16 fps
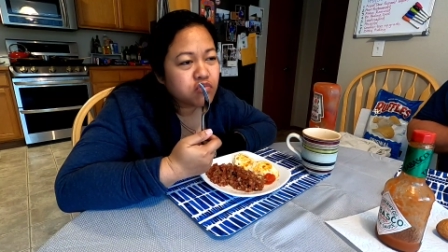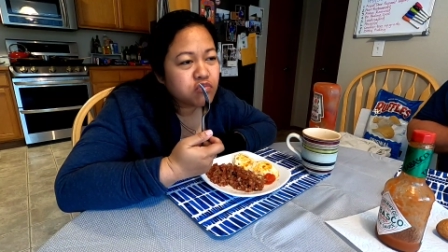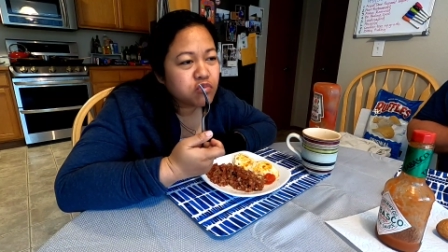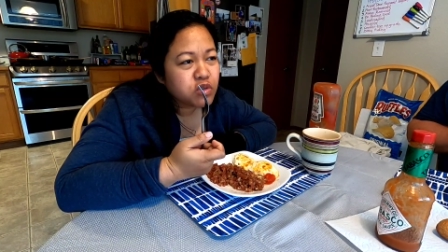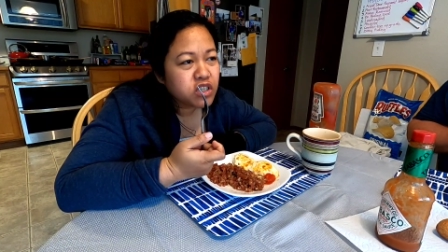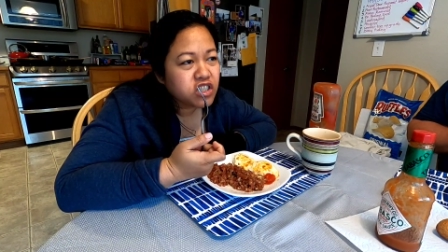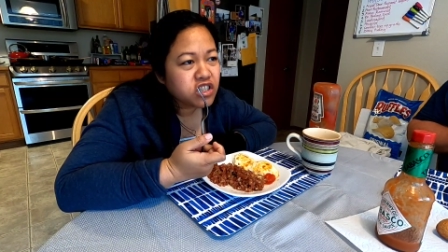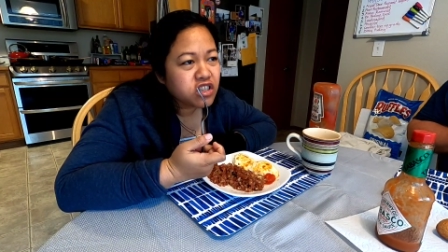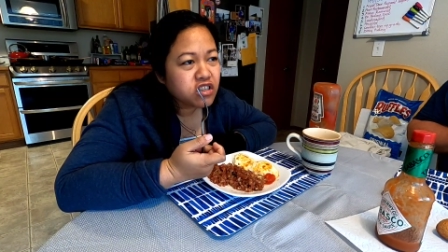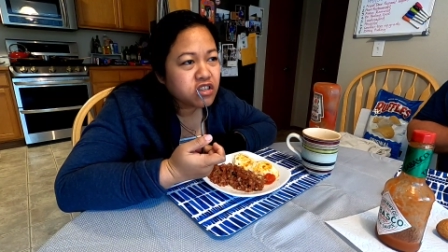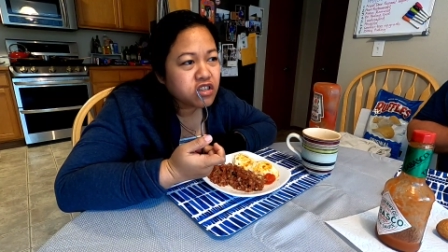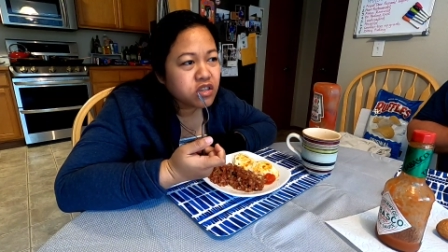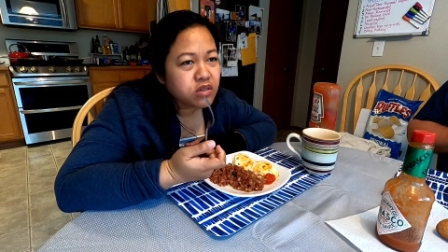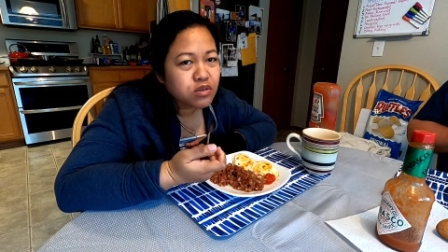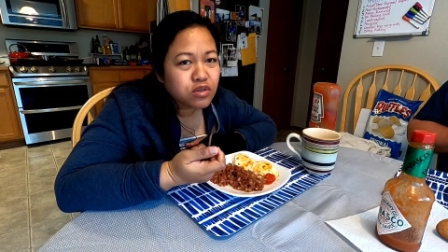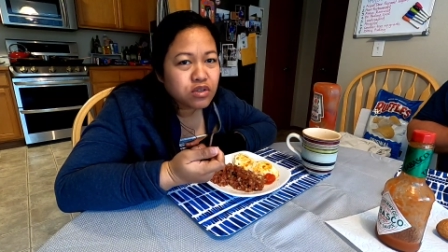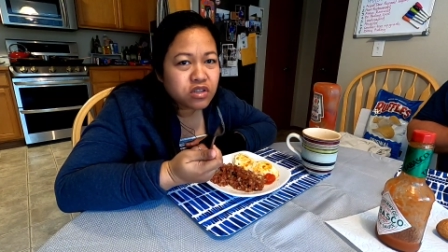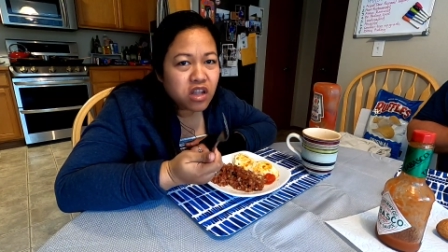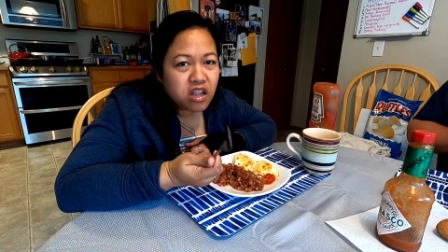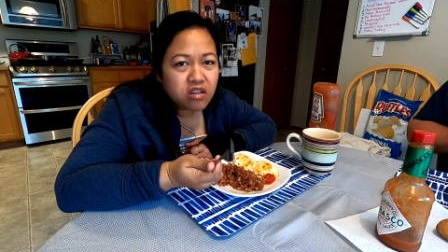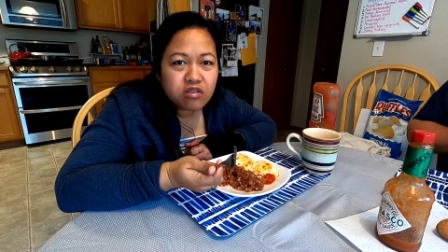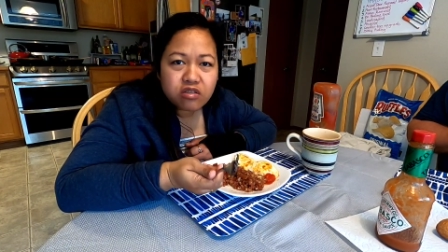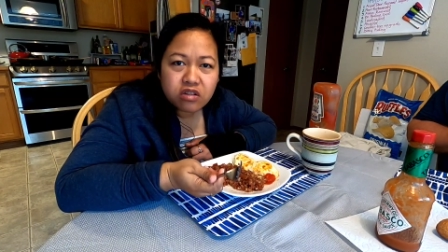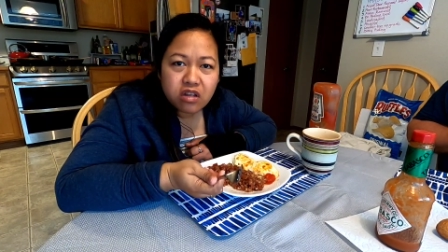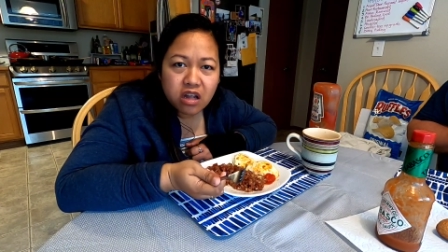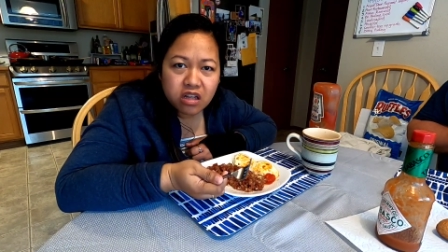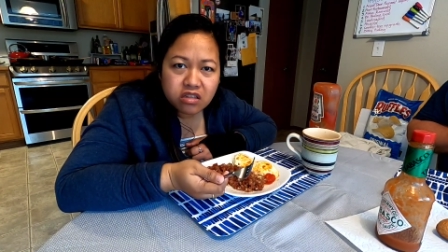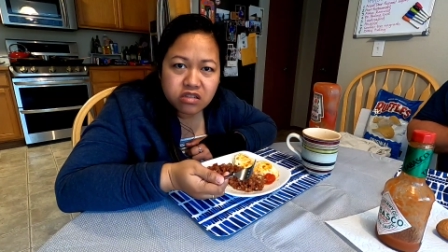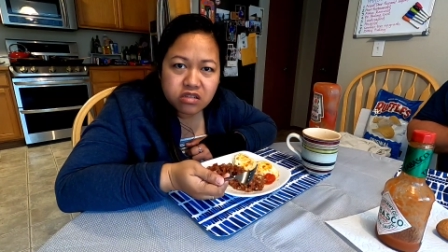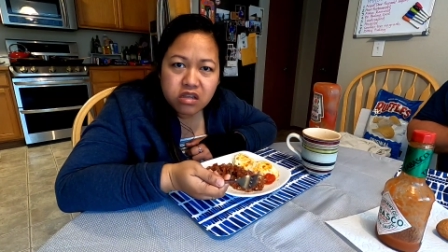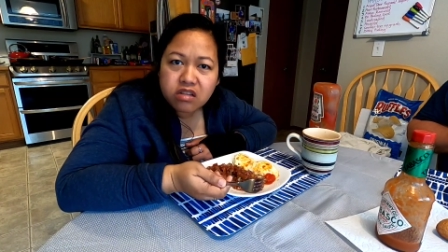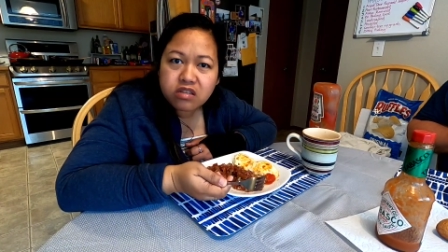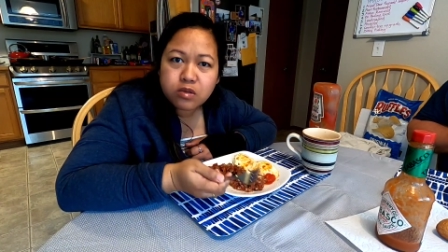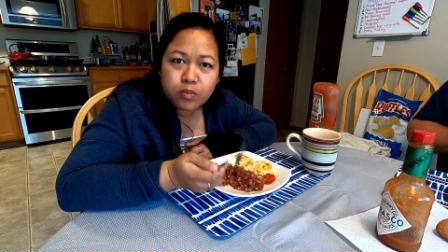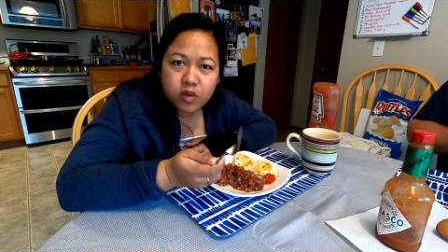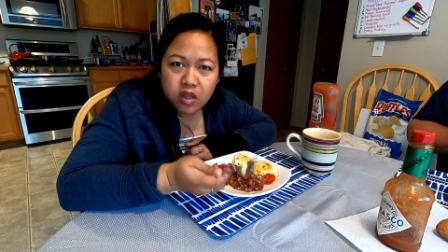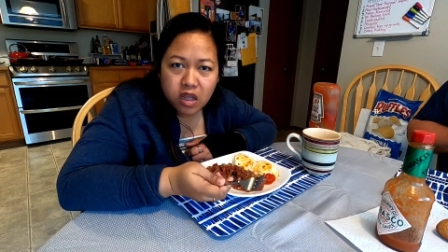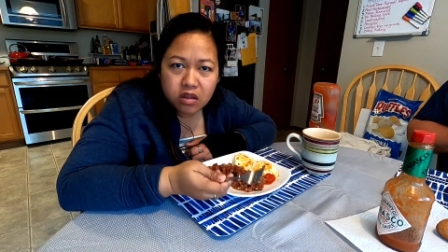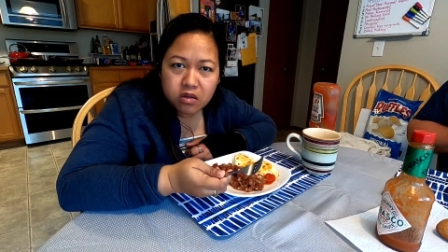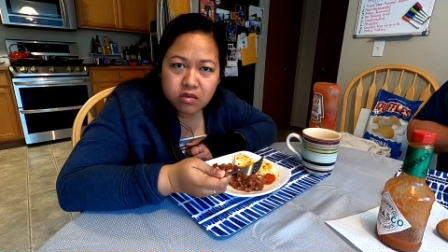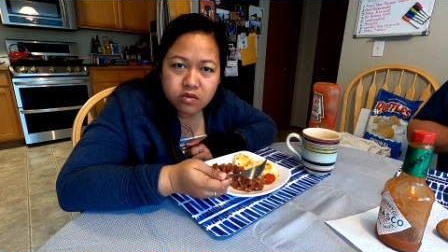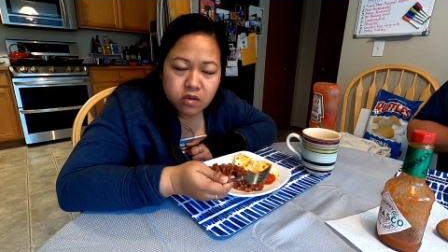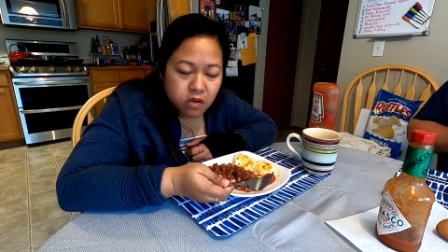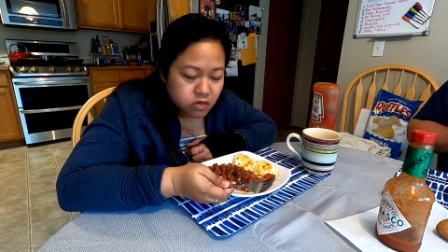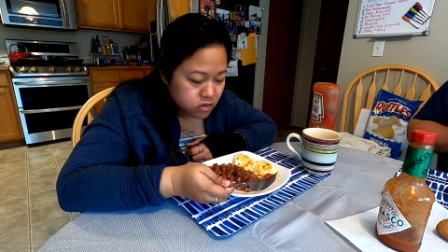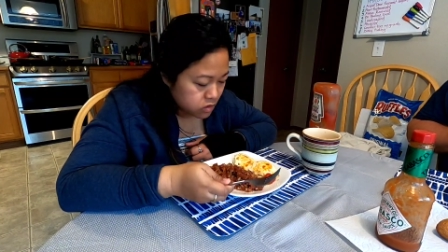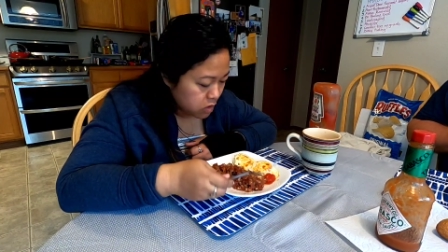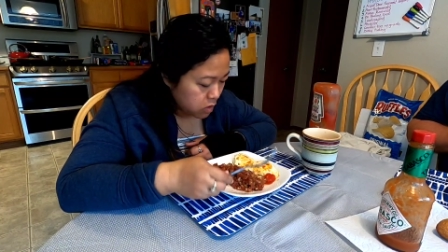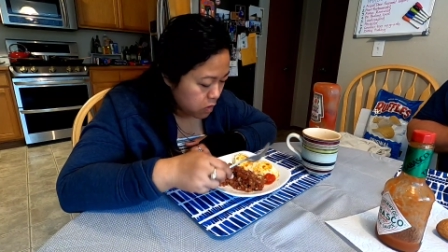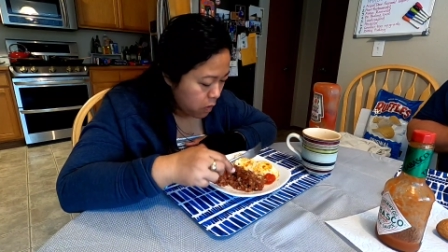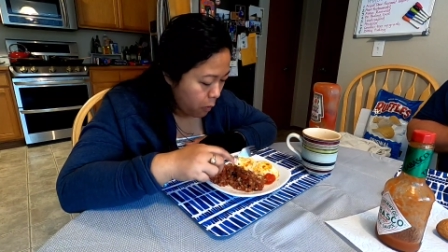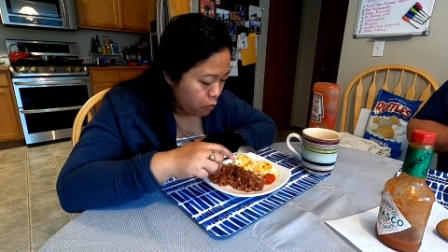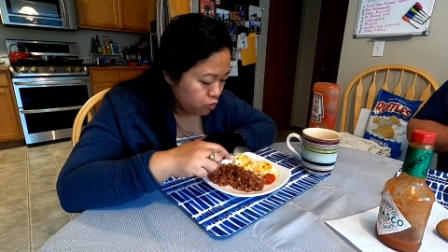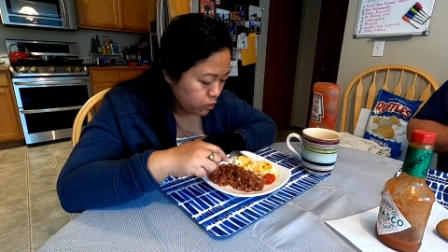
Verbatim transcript: we just use tater tots. It's potatoes also.